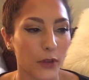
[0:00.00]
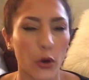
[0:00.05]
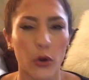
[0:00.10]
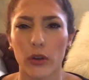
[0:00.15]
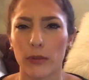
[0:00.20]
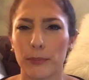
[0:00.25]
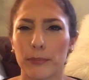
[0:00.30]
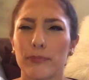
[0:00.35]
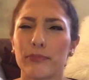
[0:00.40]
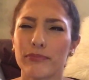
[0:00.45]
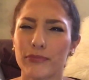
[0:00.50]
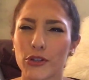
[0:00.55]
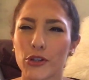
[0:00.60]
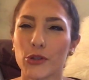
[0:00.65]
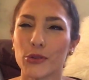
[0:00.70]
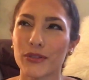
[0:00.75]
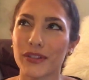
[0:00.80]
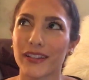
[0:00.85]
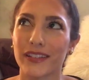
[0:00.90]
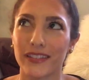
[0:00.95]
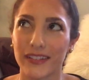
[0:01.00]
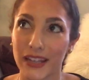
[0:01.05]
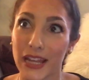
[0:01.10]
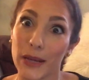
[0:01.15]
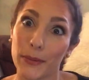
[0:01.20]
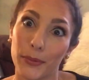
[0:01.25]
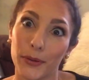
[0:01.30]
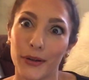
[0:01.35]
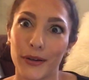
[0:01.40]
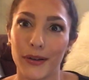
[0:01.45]
or choosing the
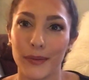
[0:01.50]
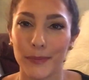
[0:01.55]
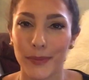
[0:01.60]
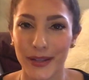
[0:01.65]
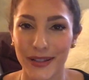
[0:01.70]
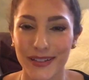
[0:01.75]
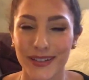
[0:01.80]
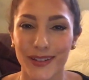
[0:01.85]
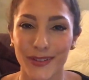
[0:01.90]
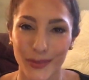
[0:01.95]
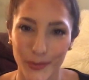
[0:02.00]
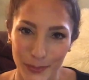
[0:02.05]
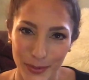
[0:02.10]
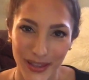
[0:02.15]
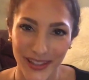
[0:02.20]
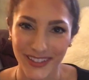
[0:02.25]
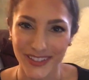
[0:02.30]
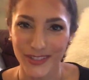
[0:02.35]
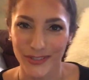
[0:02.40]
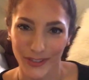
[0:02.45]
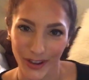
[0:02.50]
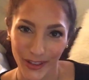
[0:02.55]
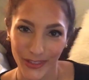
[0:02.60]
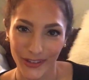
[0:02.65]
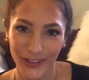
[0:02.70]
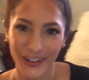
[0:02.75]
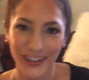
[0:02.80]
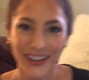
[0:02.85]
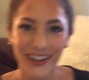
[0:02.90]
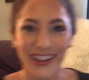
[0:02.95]
neighborhood based on the pace
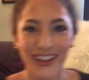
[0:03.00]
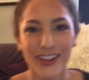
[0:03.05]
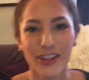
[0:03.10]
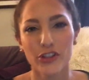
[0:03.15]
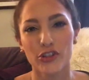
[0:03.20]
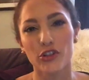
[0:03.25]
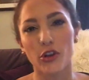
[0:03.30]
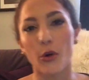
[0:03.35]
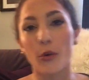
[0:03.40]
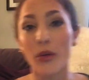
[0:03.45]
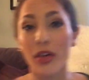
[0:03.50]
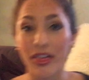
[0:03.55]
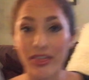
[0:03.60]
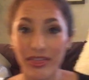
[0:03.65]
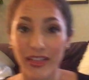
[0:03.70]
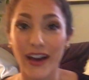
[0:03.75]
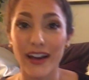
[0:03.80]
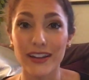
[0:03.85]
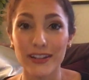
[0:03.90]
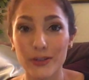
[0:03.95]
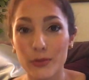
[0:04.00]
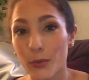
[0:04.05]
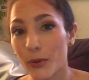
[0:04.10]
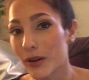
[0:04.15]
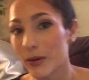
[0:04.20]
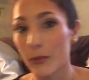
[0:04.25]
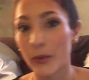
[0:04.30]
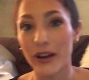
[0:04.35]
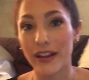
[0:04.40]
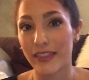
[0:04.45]
rather. So that is
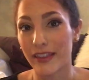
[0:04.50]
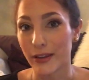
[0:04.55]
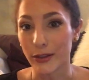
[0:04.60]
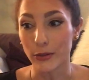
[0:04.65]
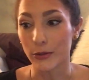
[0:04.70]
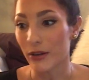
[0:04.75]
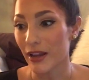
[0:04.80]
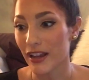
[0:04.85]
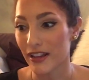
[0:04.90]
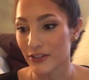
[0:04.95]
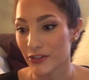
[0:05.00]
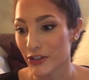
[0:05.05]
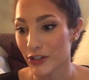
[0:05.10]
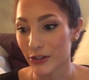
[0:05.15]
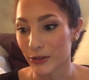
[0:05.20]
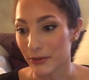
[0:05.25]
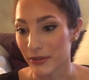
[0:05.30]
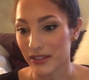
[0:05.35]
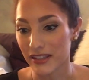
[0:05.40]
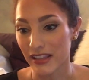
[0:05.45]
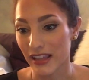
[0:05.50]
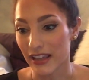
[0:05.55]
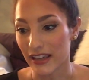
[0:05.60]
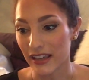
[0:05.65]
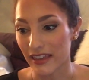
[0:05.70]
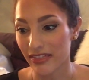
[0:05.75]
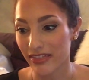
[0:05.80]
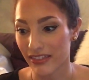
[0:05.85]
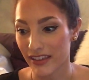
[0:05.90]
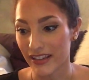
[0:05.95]
one way that you can too. It's
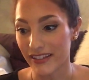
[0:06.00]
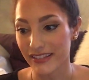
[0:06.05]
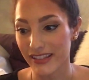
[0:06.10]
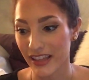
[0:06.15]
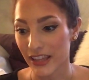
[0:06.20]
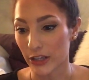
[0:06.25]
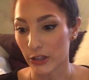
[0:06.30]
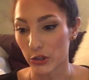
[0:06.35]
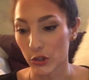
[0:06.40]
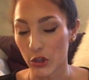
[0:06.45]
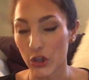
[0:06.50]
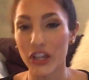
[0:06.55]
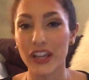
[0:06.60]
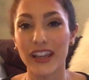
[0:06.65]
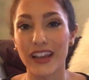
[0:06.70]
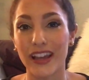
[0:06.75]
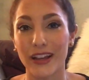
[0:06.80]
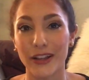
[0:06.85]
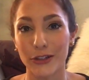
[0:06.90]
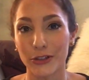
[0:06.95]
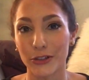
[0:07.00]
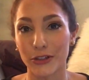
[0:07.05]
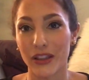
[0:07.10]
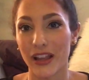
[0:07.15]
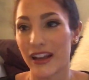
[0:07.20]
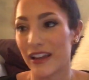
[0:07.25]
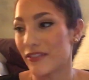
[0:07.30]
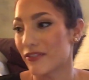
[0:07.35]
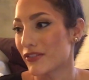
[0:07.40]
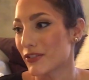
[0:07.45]
like things like looking at your
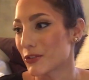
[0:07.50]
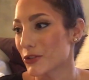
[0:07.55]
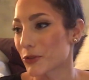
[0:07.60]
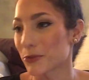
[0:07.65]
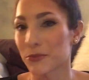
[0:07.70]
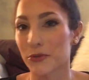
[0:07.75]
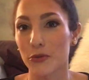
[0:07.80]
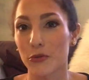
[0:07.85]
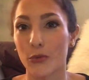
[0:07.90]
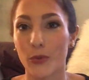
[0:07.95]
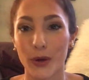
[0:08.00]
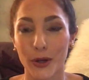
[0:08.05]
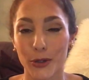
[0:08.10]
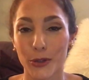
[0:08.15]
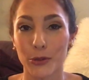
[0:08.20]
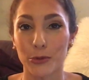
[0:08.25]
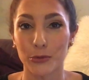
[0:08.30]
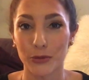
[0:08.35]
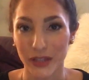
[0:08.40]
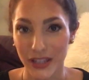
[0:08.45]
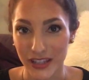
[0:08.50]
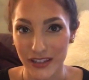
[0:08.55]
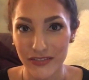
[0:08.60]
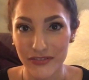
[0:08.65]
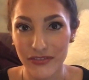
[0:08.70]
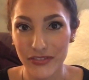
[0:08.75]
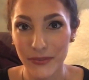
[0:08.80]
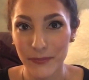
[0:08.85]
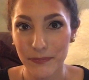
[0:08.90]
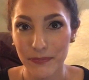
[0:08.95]
life in terms of where you
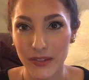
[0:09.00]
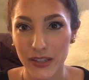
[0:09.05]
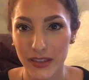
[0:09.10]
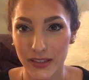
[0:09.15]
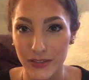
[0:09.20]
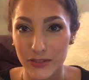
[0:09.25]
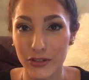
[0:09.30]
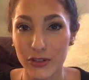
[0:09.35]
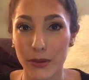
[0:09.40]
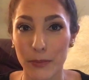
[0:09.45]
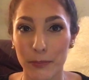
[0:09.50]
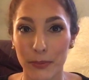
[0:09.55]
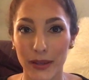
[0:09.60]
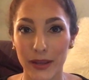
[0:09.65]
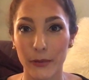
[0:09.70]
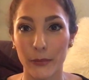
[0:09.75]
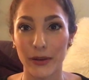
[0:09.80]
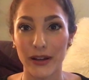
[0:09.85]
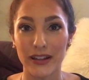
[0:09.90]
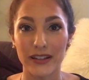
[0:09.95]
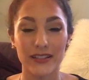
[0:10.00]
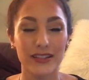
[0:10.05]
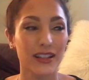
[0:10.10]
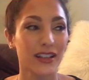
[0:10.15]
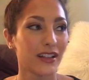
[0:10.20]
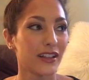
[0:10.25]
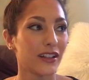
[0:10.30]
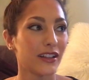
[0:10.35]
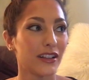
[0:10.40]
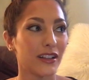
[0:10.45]
live. These are the big ways.
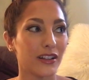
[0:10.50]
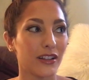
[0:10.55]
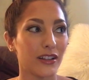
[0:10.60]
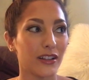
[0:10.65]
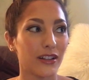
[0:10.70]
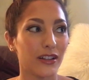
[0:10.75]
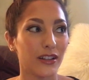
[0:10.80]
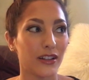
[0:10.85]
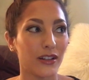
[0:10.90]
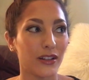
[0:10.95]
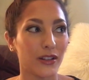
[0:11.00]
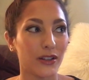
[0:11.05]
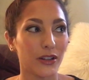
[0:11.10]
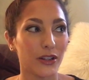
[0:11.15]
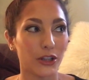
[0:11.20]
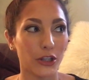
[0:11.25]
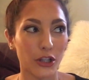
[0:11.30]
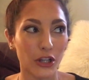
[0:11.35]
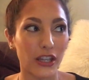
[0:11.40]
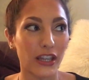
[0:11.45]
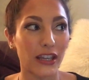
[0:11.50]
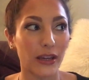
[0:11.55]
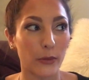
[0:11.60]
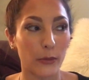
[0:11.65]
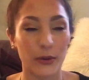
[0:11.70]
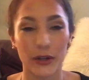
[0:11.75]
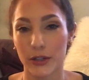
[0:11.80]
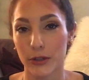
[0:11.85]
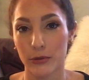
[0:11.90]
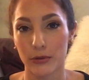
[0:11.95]
Looking
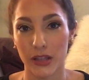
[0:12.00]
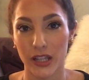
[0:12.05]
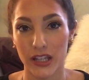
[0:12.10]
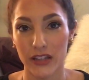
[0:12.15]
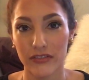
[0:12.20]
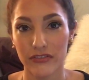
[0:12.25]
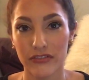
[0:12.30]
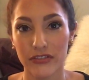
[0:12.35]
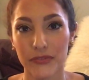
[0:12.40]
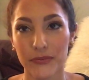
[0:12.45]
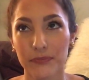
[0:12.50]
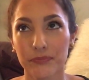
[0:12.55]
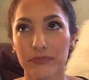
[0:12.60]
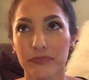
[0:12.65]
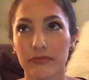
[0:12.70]
at where you live,